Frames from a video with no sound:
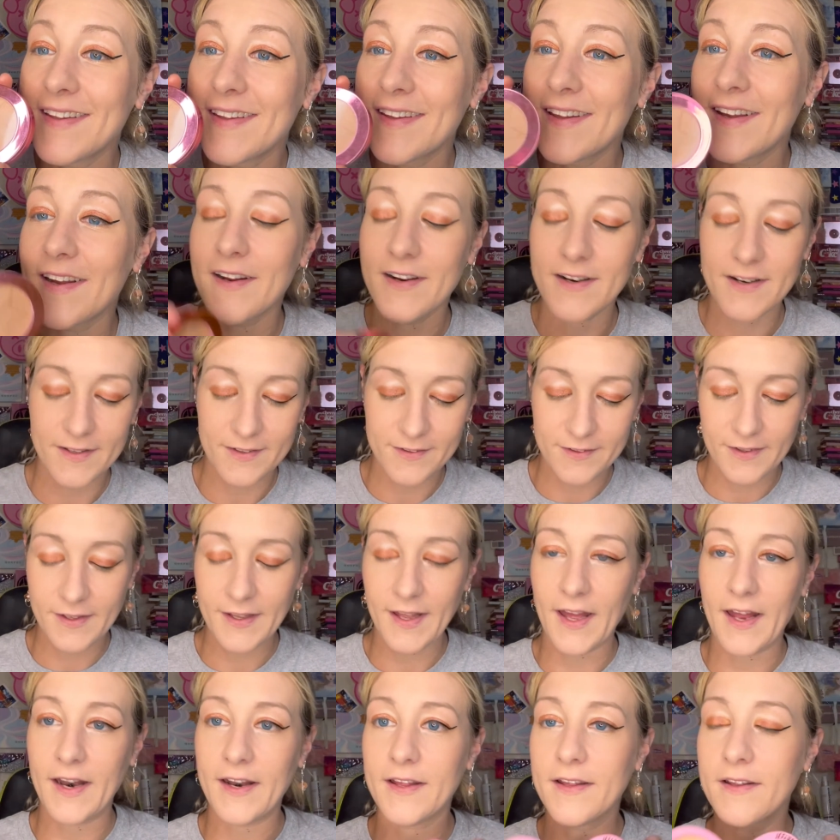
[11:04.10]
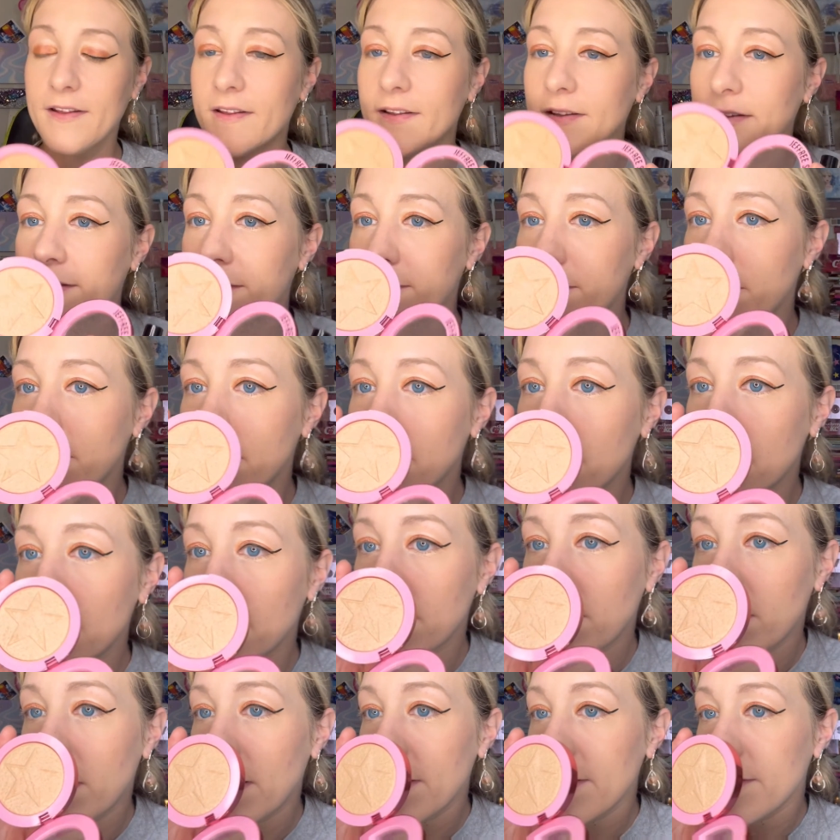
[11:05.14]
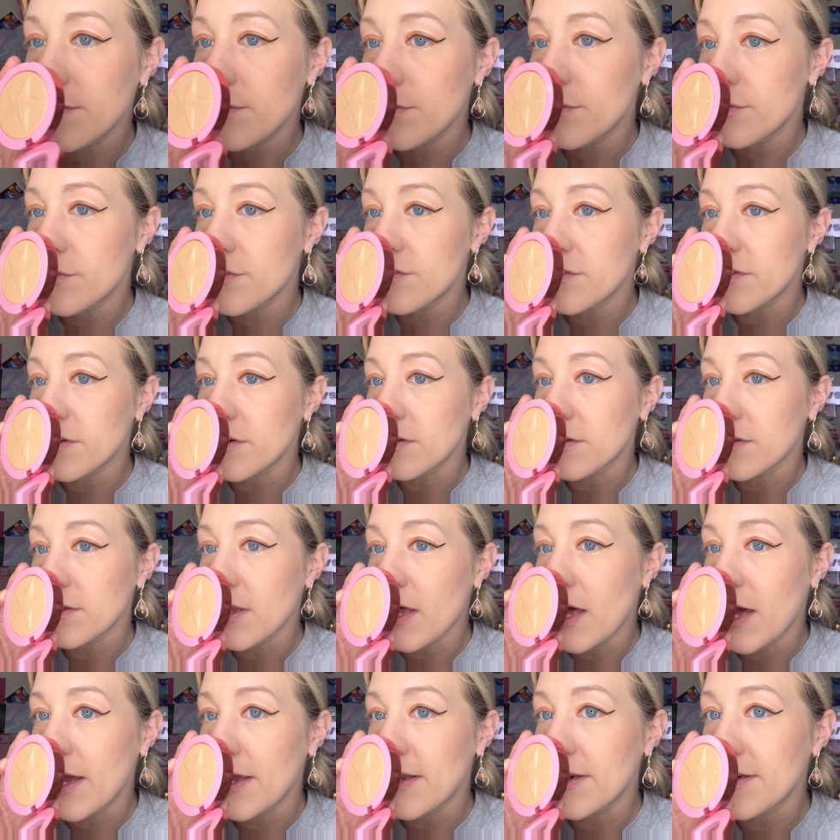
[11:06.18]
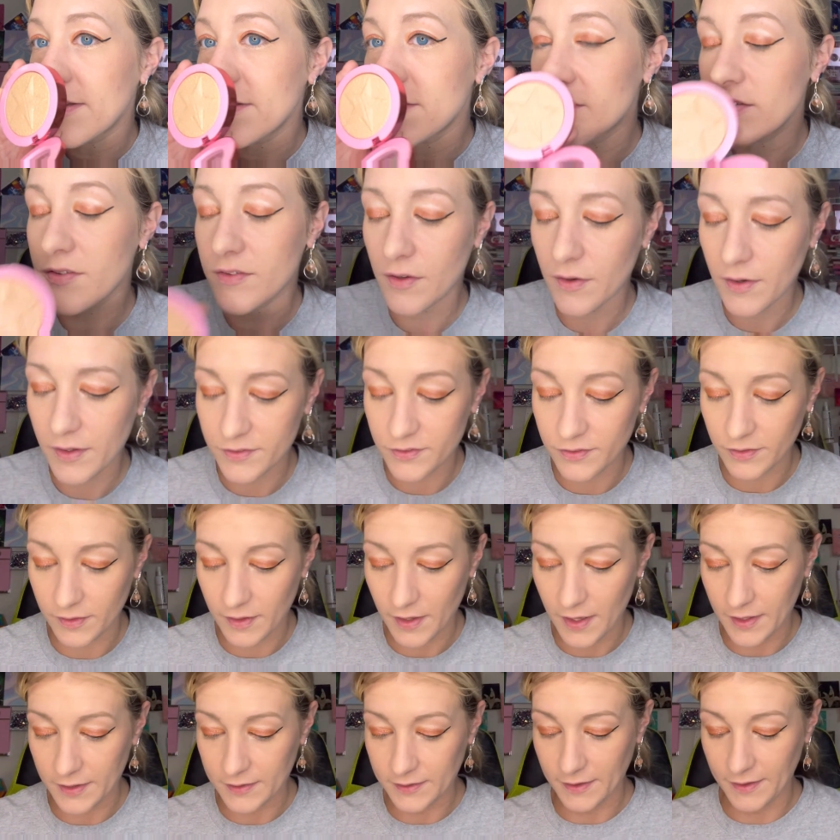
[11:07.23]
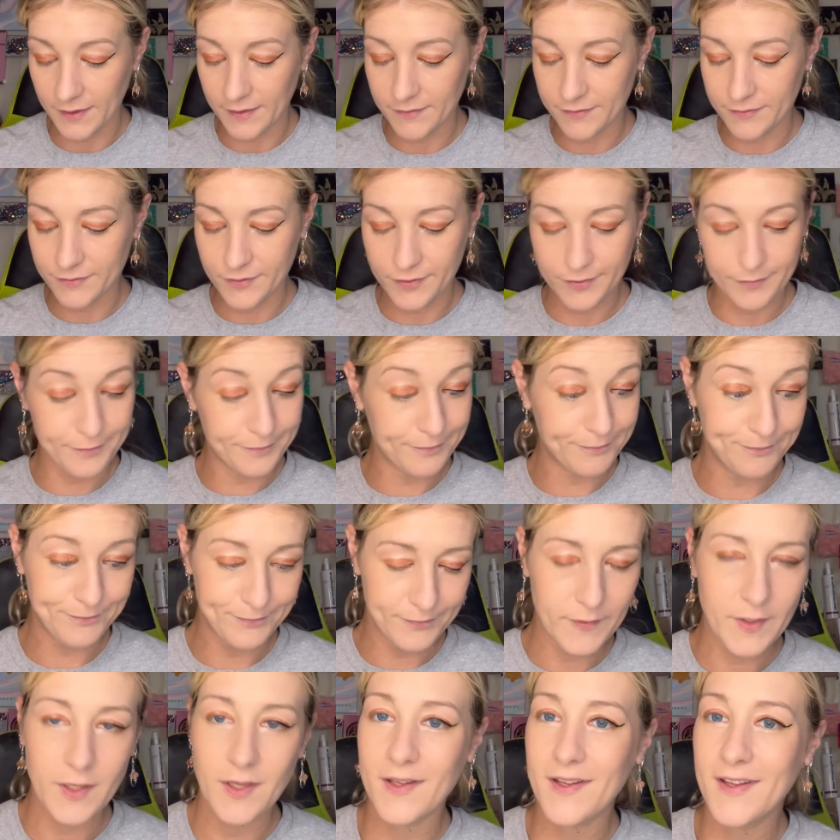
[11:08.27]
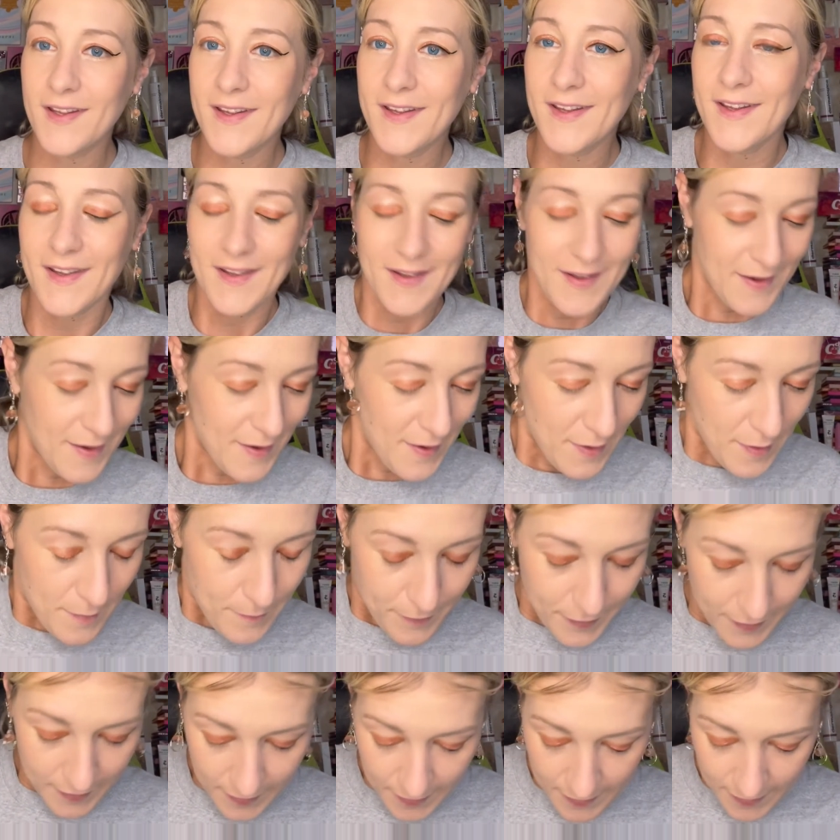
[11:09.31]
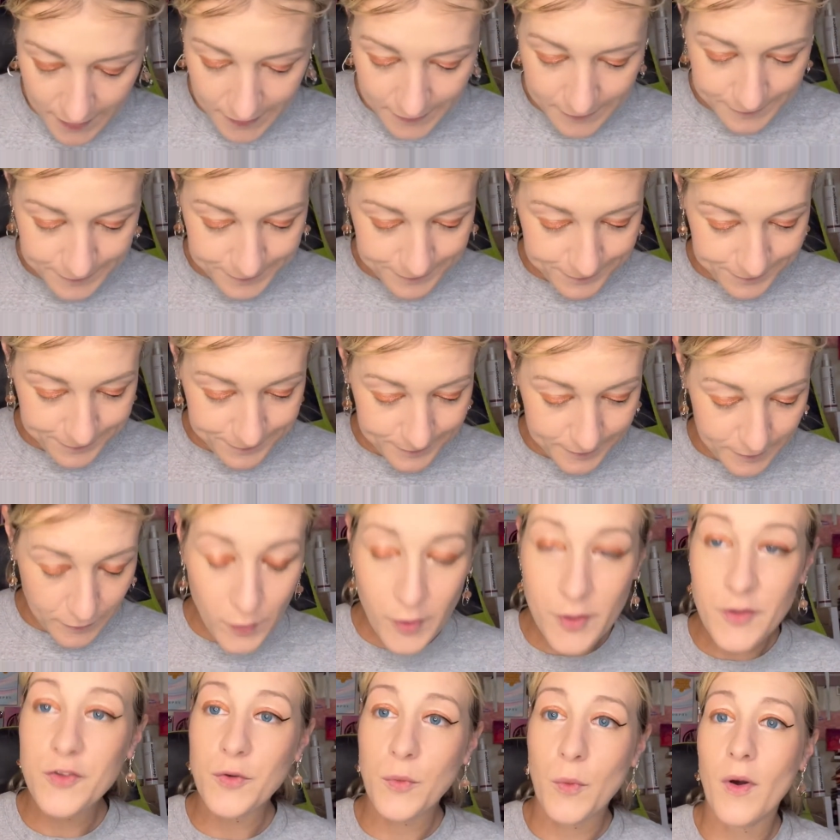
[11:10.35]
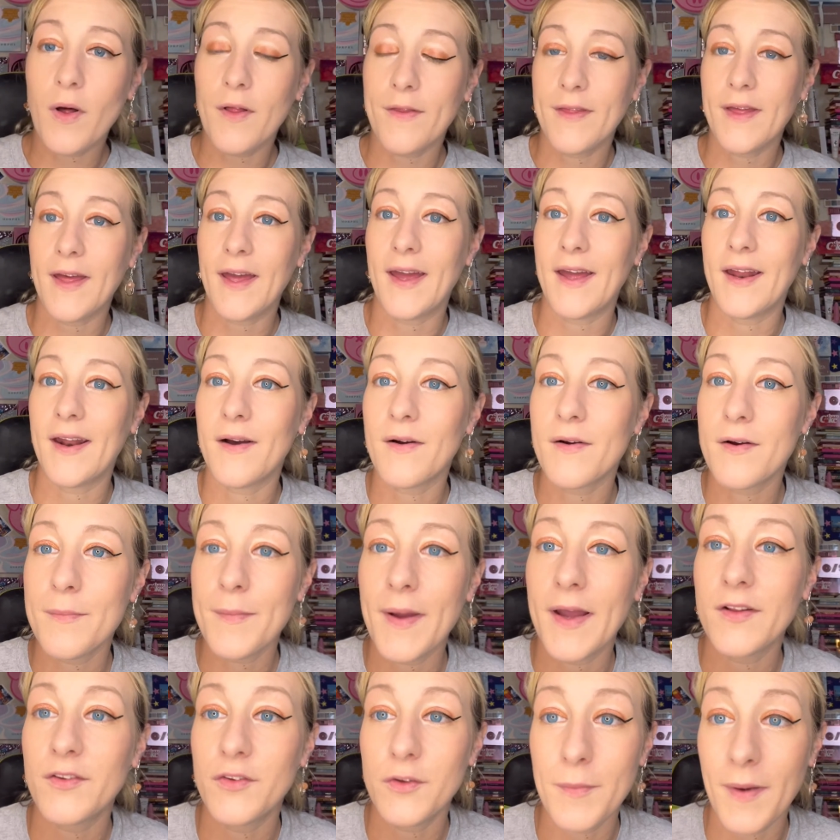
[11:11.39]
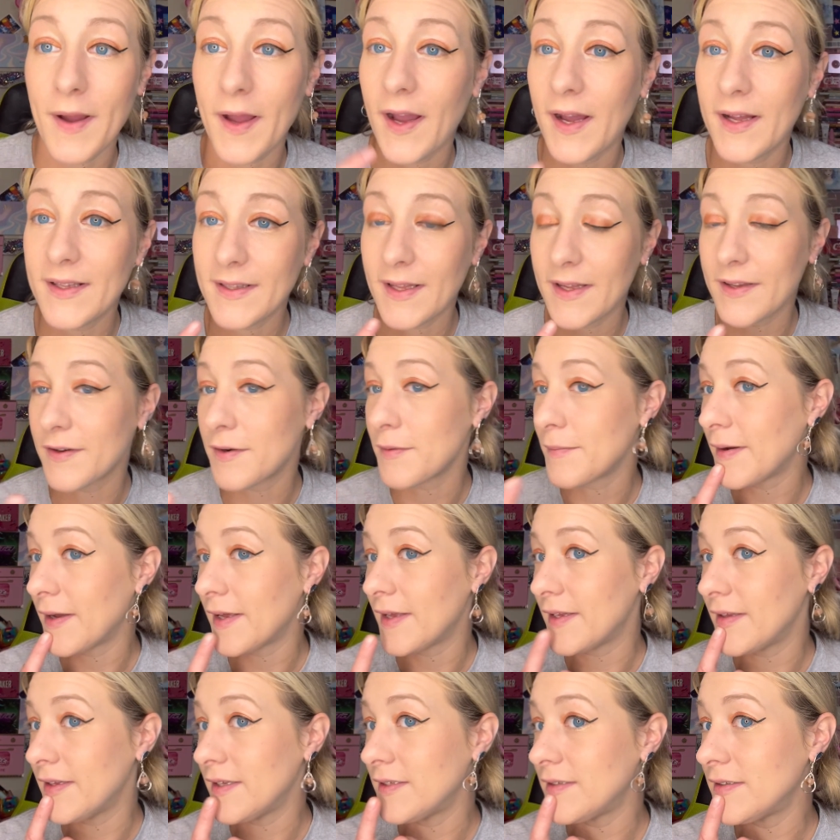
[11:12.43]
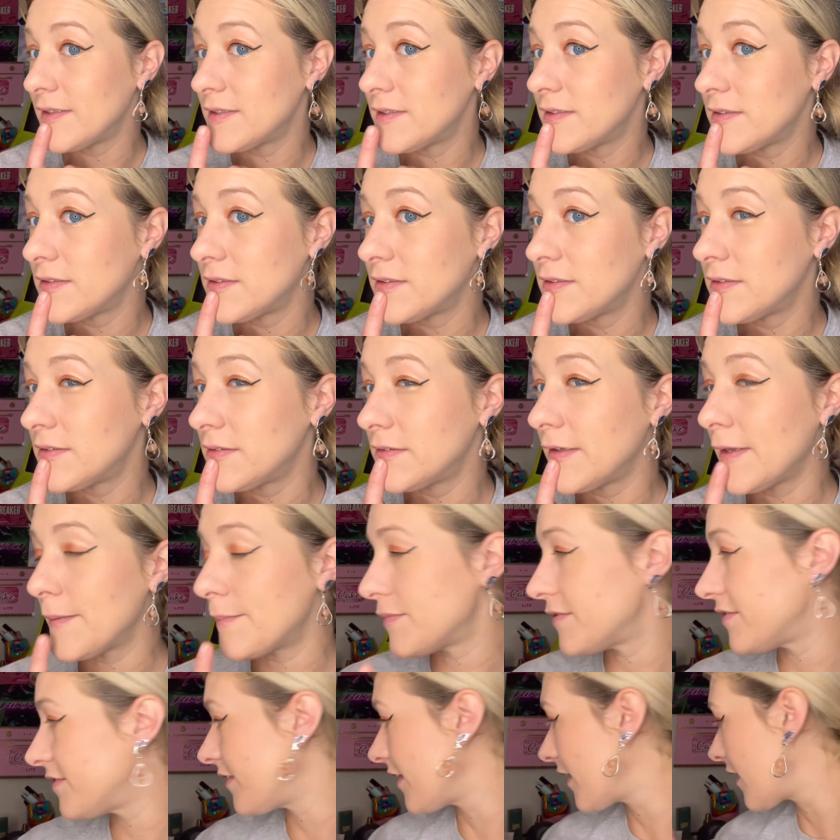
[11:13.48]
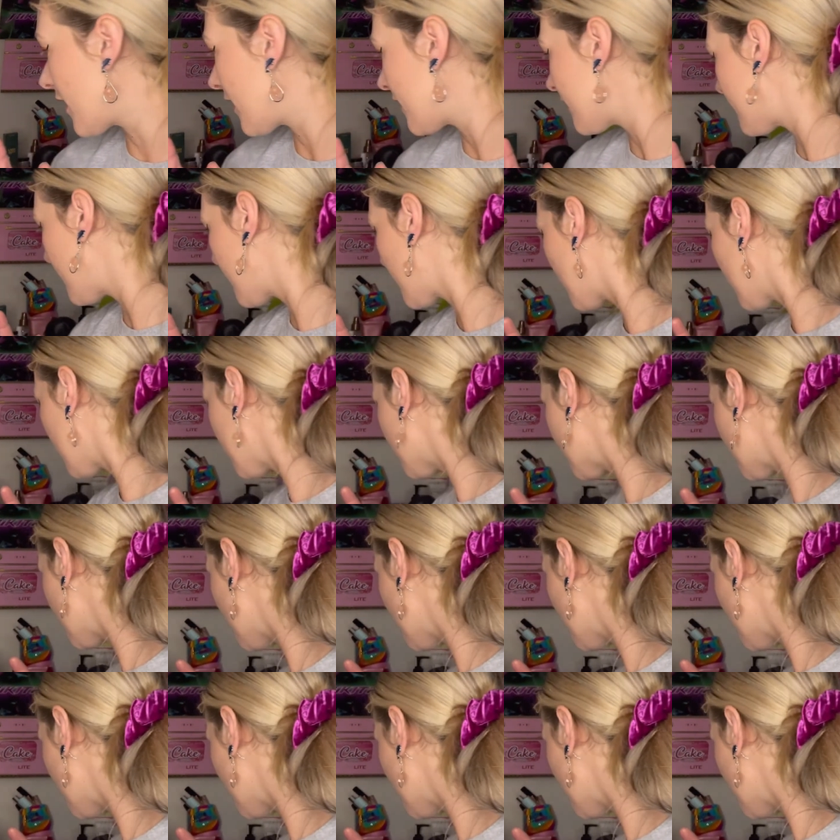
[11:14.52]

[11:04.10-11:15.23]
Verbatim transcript: There it is. Look at it. I used it a lot and it still has a lot left. But uh, I'm going to do all that. I'll come back to my eyeliner and my lipstick. I think I'll